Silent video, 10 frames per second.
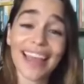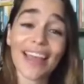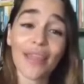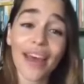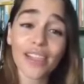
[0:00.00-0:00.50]

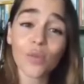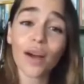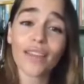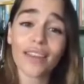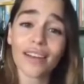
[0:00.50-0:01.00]
That's
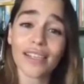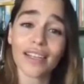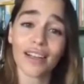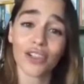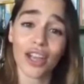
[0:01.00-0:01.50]
why the
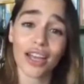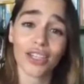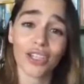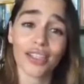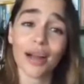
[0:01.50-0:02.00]
Nightingale
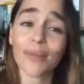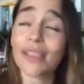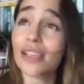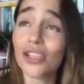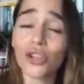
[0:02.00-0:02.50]
Challenge has come at
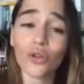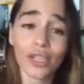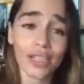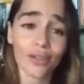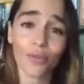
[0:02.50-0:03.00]
such a
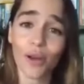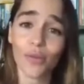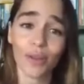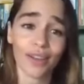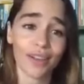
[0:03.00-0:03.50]
critical
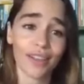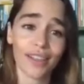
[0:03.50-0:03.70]
moment.